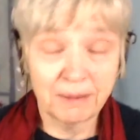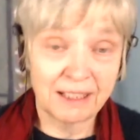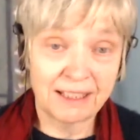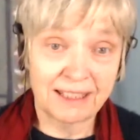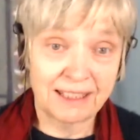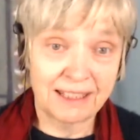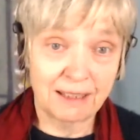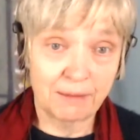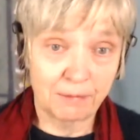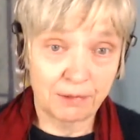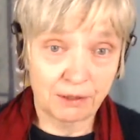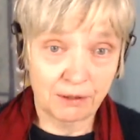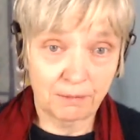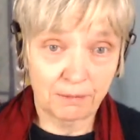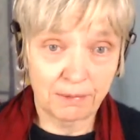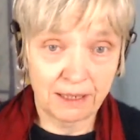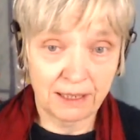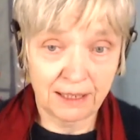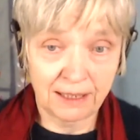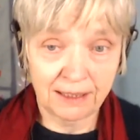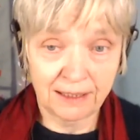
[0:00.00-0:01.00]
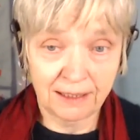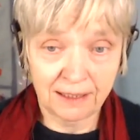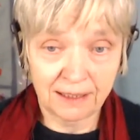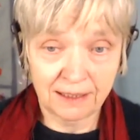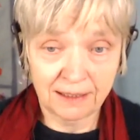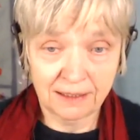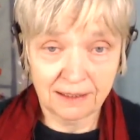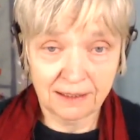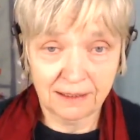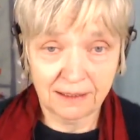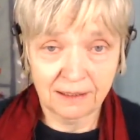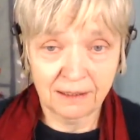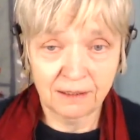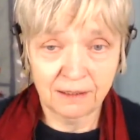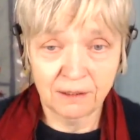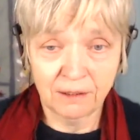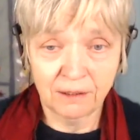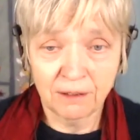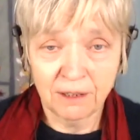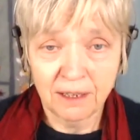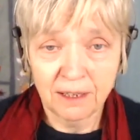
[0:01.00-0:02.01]
It seems to be, at least,
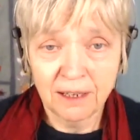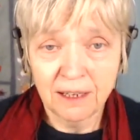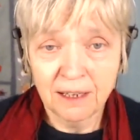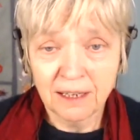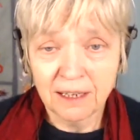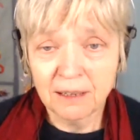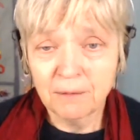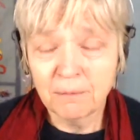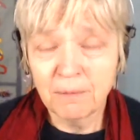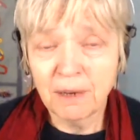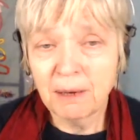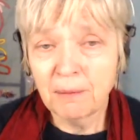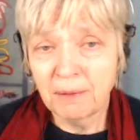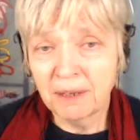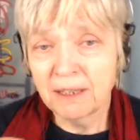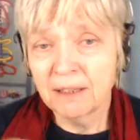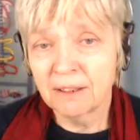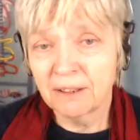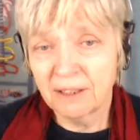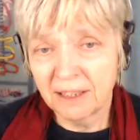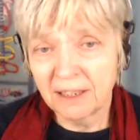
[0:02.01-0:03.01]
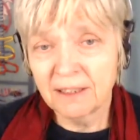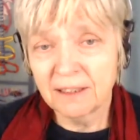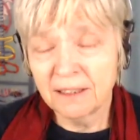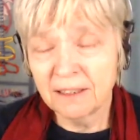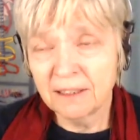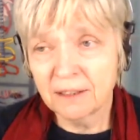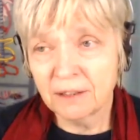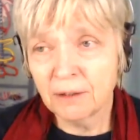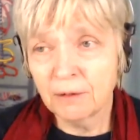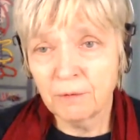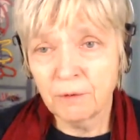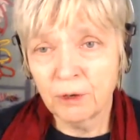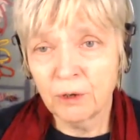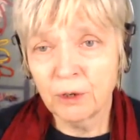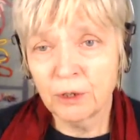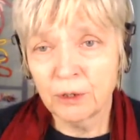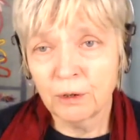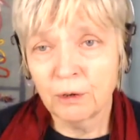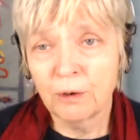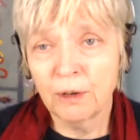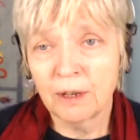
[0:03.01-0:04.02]
It may be a real
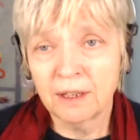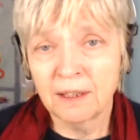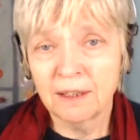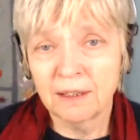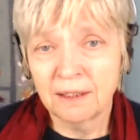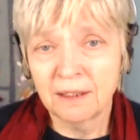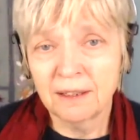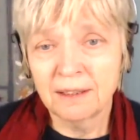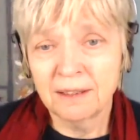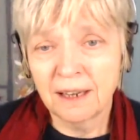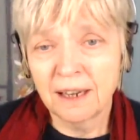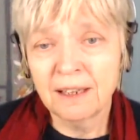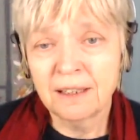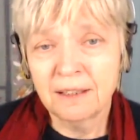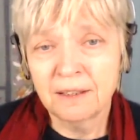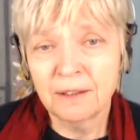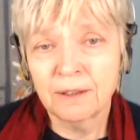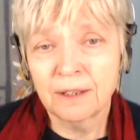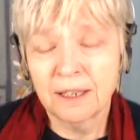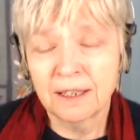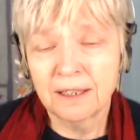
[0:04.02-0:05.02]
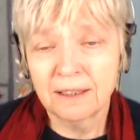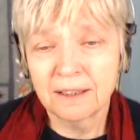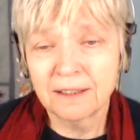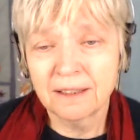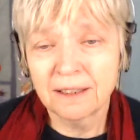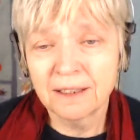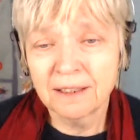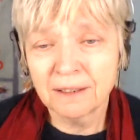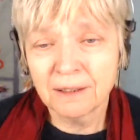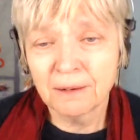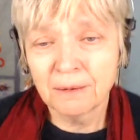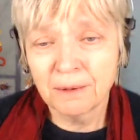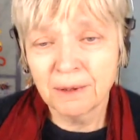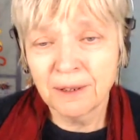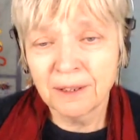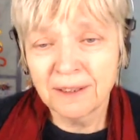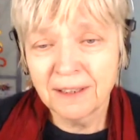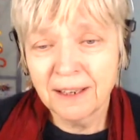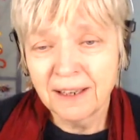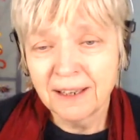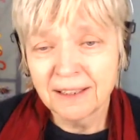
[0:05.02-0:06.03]
introvert or an educated
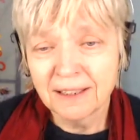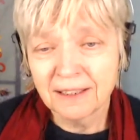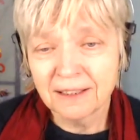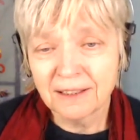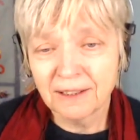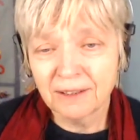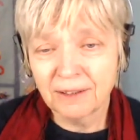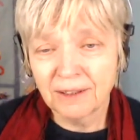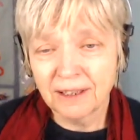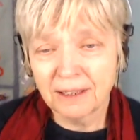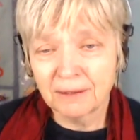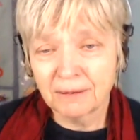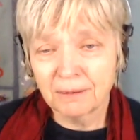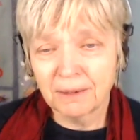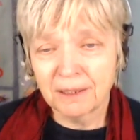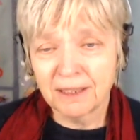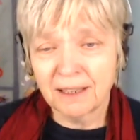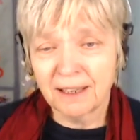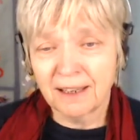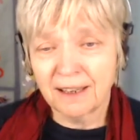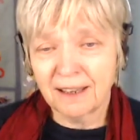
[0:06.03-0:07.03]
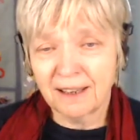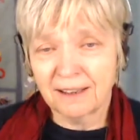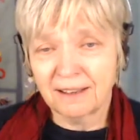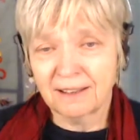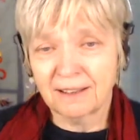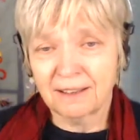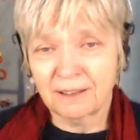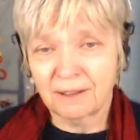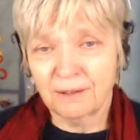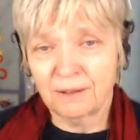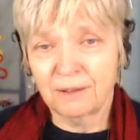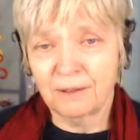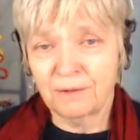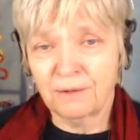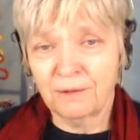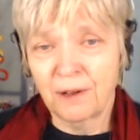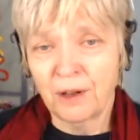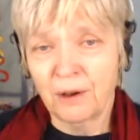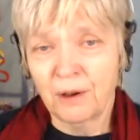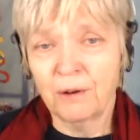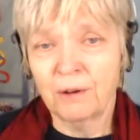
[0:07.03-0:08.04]
introvert, so that we are sort
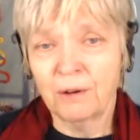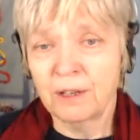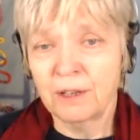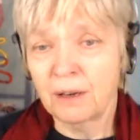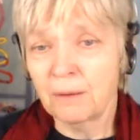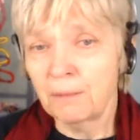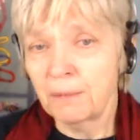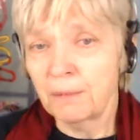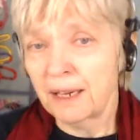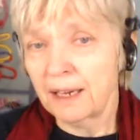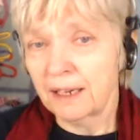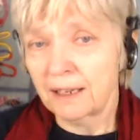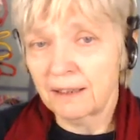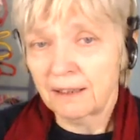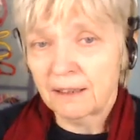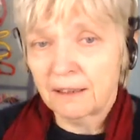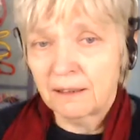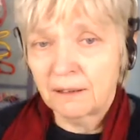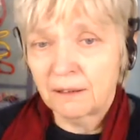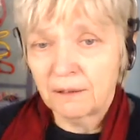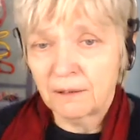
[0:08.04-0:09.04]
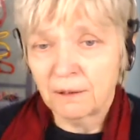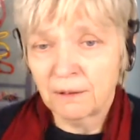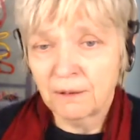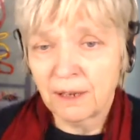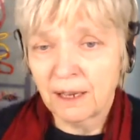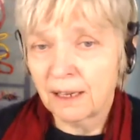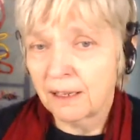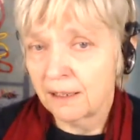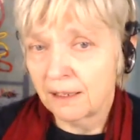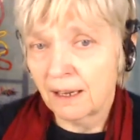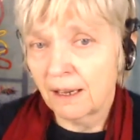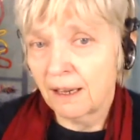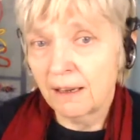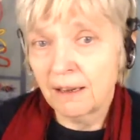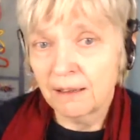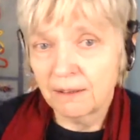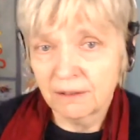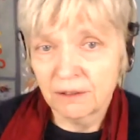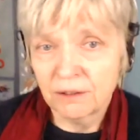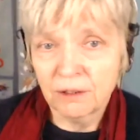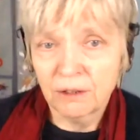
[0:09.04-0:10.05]
of holding back,
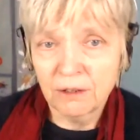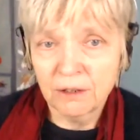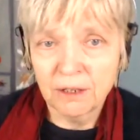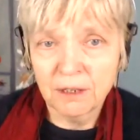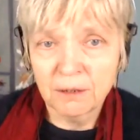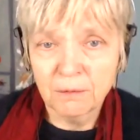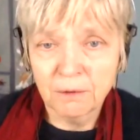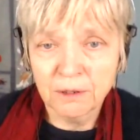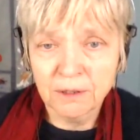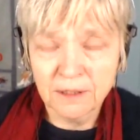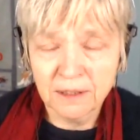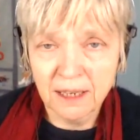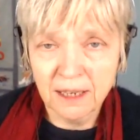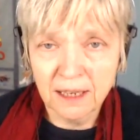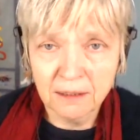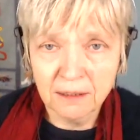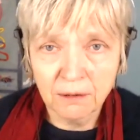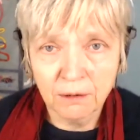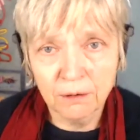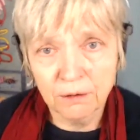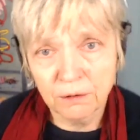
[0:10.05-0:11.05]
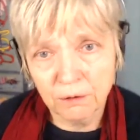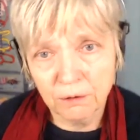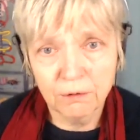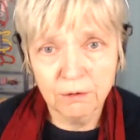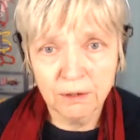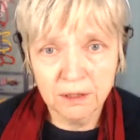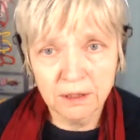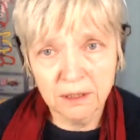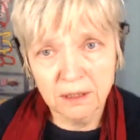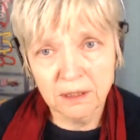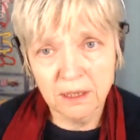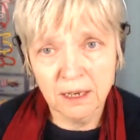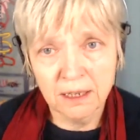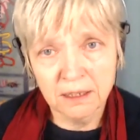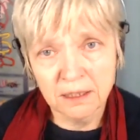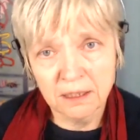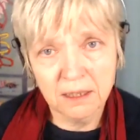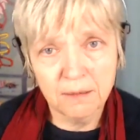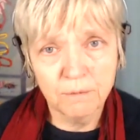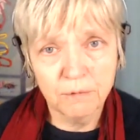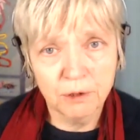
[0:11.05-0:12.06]
I certainly was that, although I
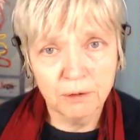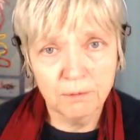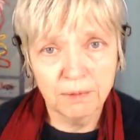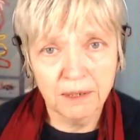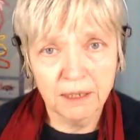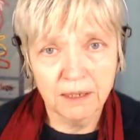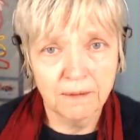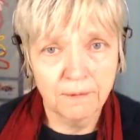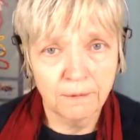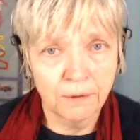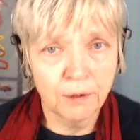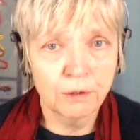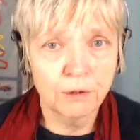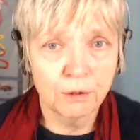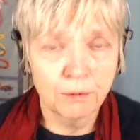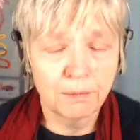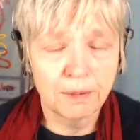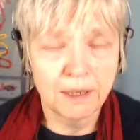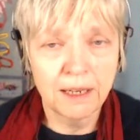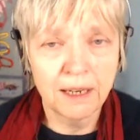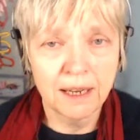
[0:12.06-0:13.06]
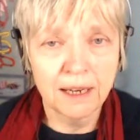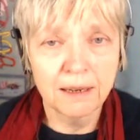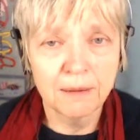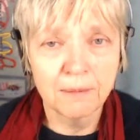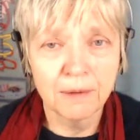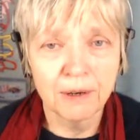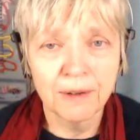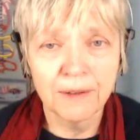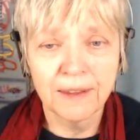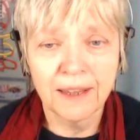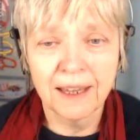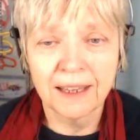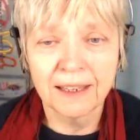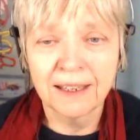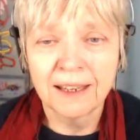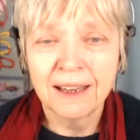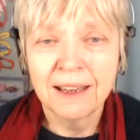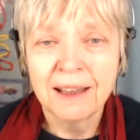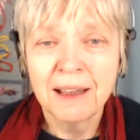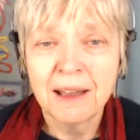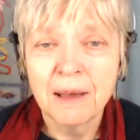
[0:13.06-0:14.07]
seem to be not to be anymore that.
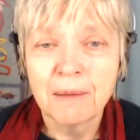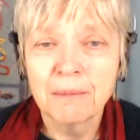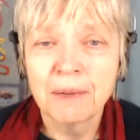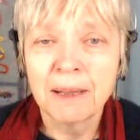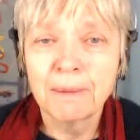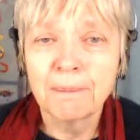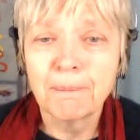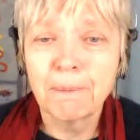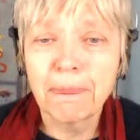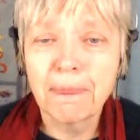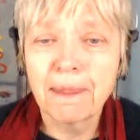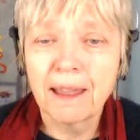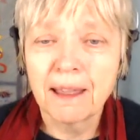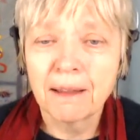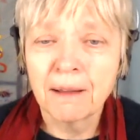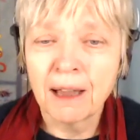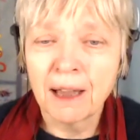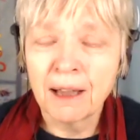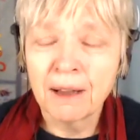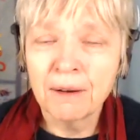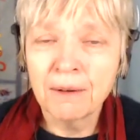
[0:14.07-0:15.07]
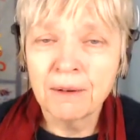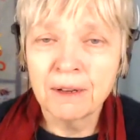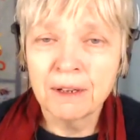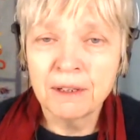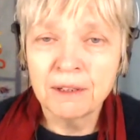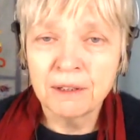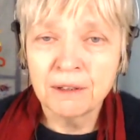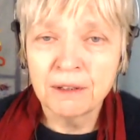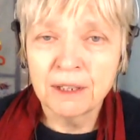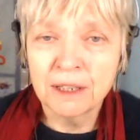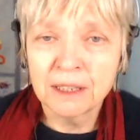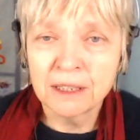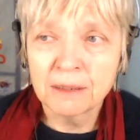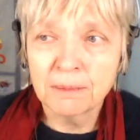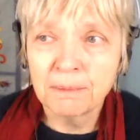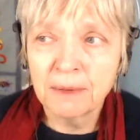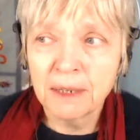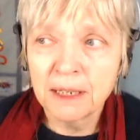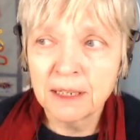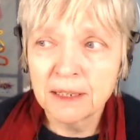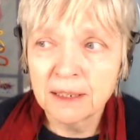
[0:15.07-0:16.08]
But how, in your
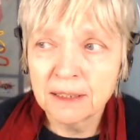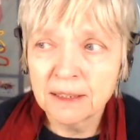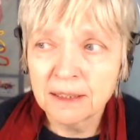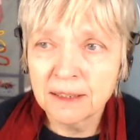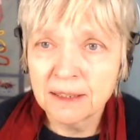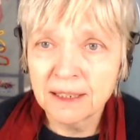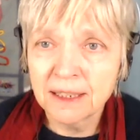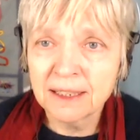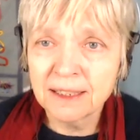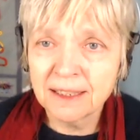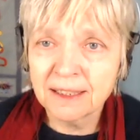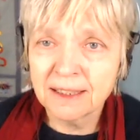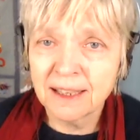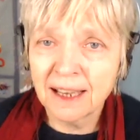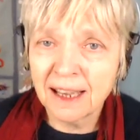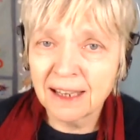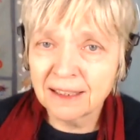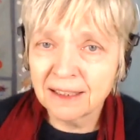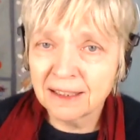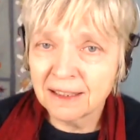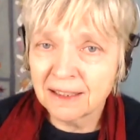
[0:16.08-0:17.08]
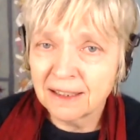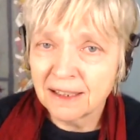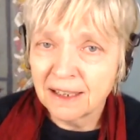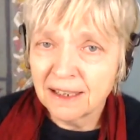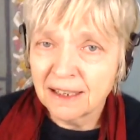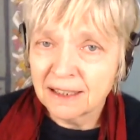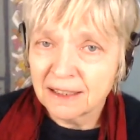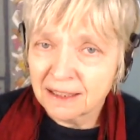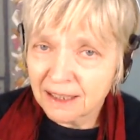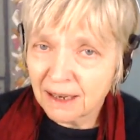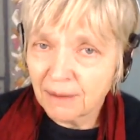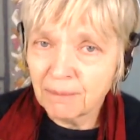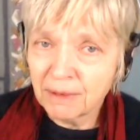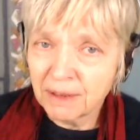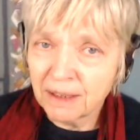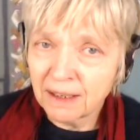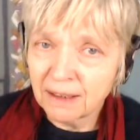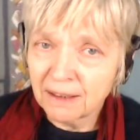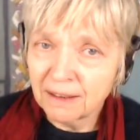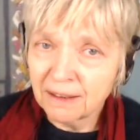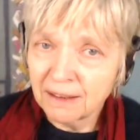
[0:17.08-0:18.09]
experience, is that
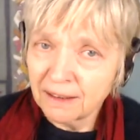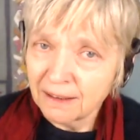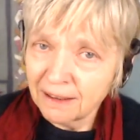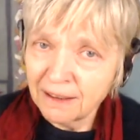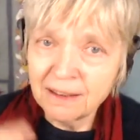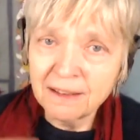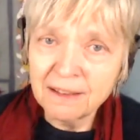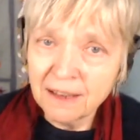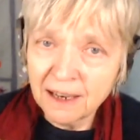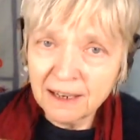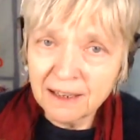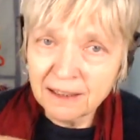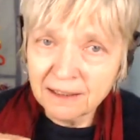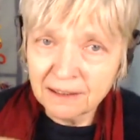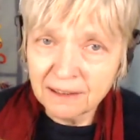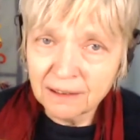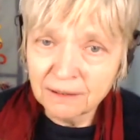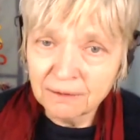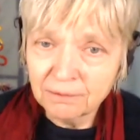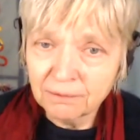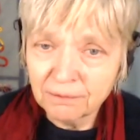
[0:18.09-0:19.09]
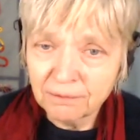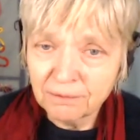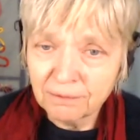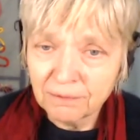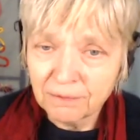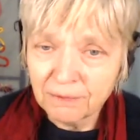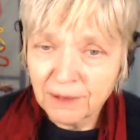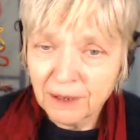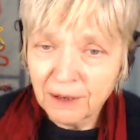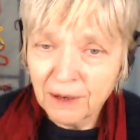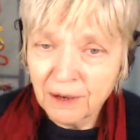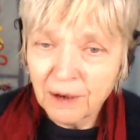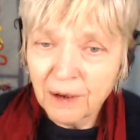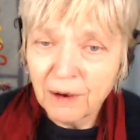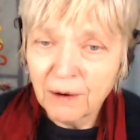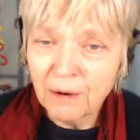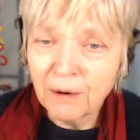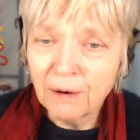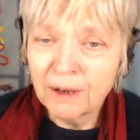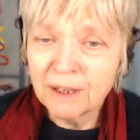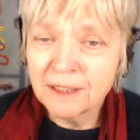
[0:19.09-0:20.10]
something innate,
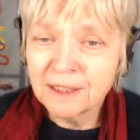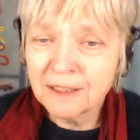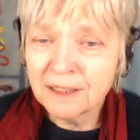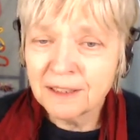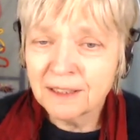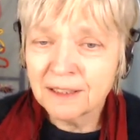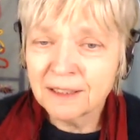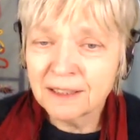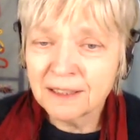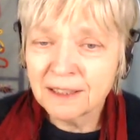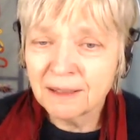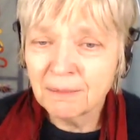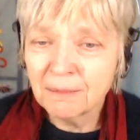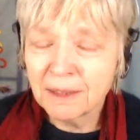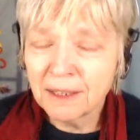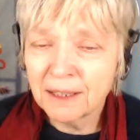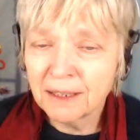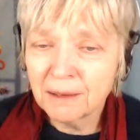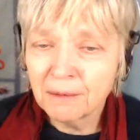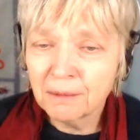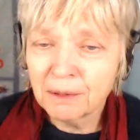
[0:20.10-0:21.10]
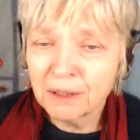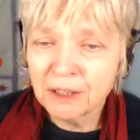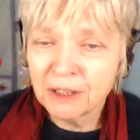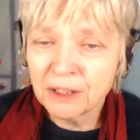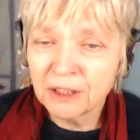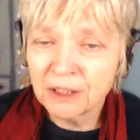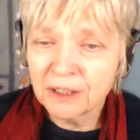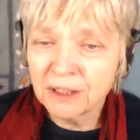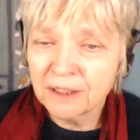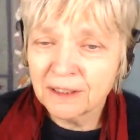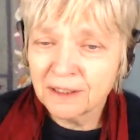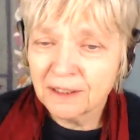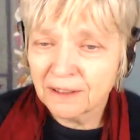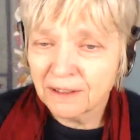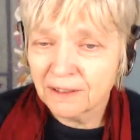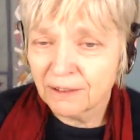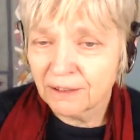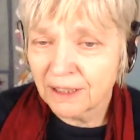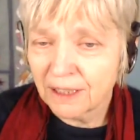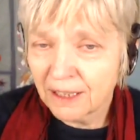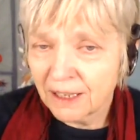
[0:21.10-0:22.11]
or is that something which is
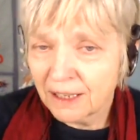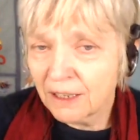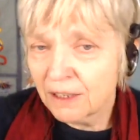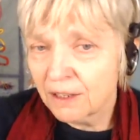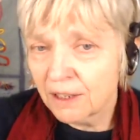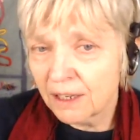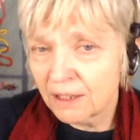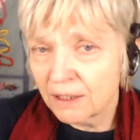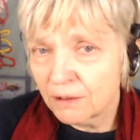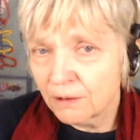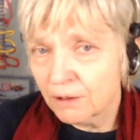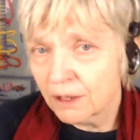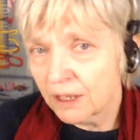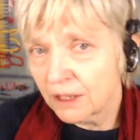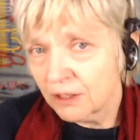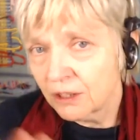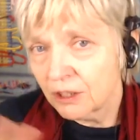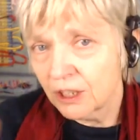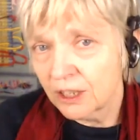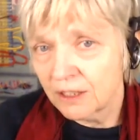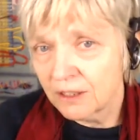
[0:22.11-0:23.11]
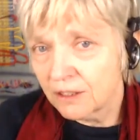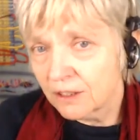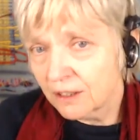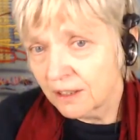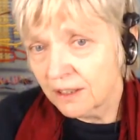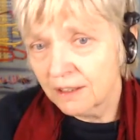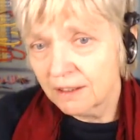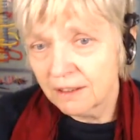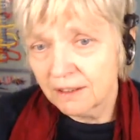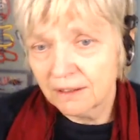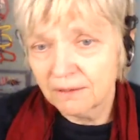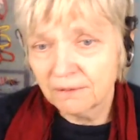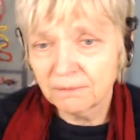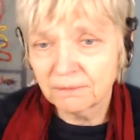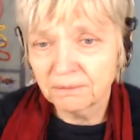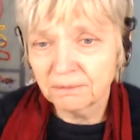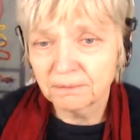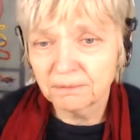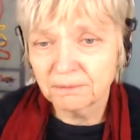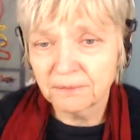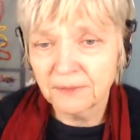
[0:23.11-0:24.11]
created and you can change it?
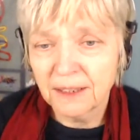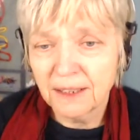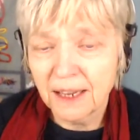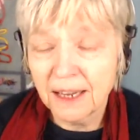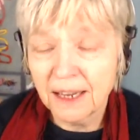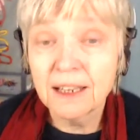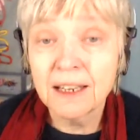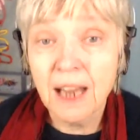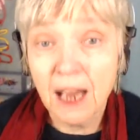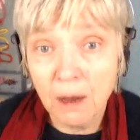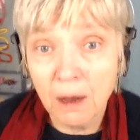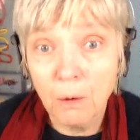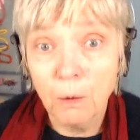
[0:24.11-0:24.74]
And how?